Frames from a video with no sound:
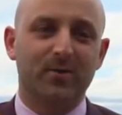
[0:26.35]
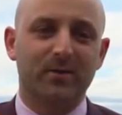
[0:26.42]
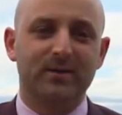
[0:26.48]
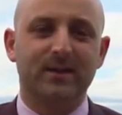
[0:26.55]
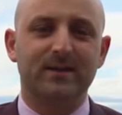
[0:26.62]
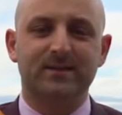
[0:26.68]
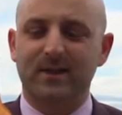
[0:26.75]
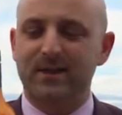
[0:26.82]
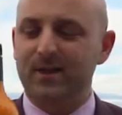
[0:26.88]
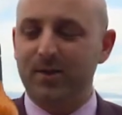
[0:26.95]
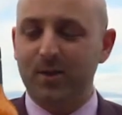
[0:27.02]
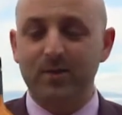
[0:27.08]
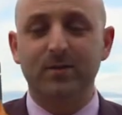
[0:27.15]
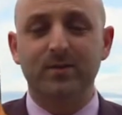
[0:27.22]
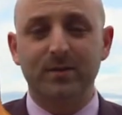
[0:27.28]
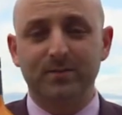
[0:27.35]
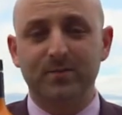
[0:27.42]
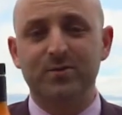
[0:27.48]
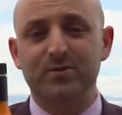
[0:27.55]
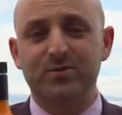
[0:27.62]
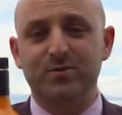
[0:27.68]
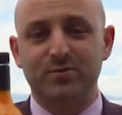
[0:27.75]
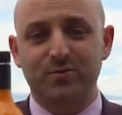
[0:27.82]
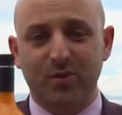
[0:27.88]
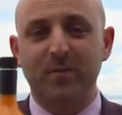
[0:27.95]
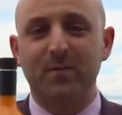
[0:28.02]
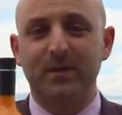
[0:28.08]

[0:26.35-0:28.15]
and that's a, a locally produced rock